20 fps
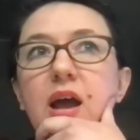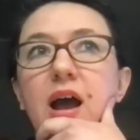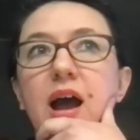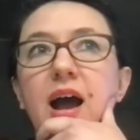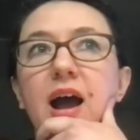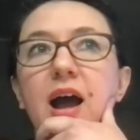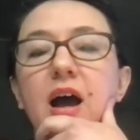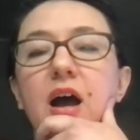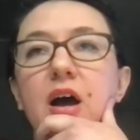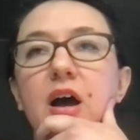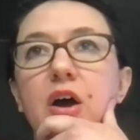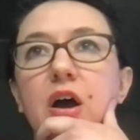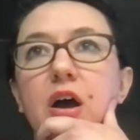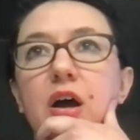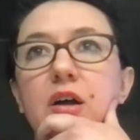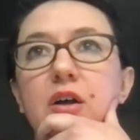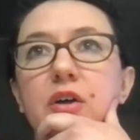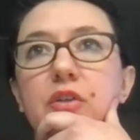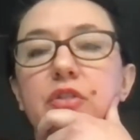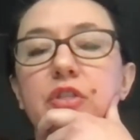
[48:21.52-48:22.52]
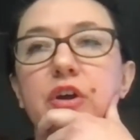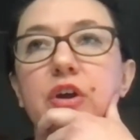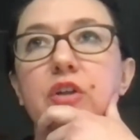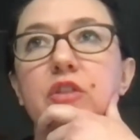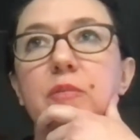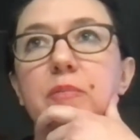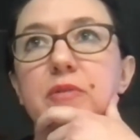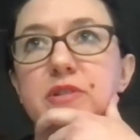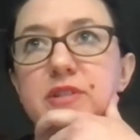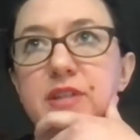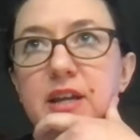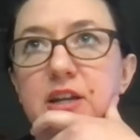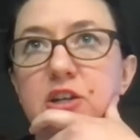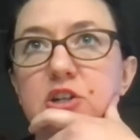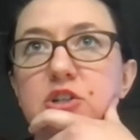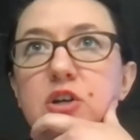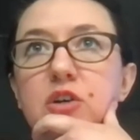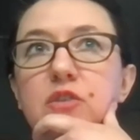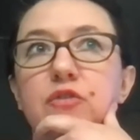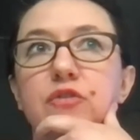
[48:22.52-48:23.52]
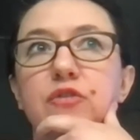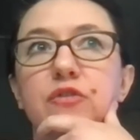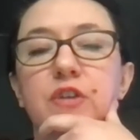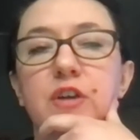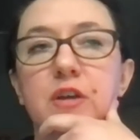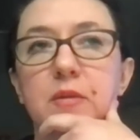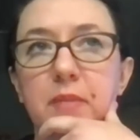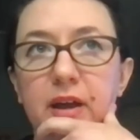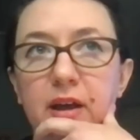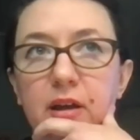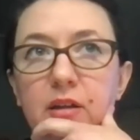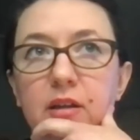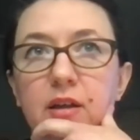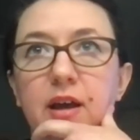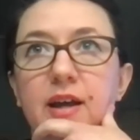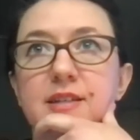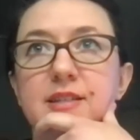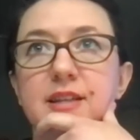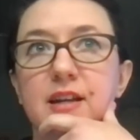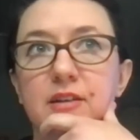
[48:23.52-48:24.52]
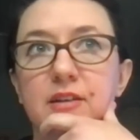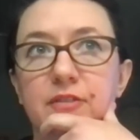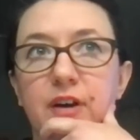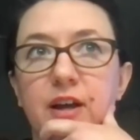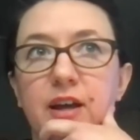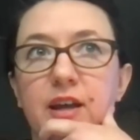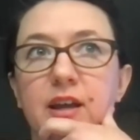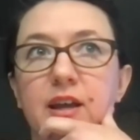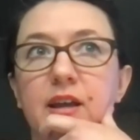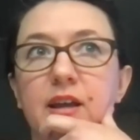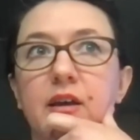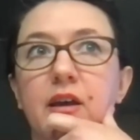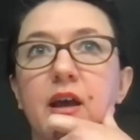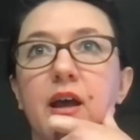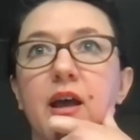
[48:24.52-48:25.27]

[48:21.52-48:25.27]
the percentage of female identifying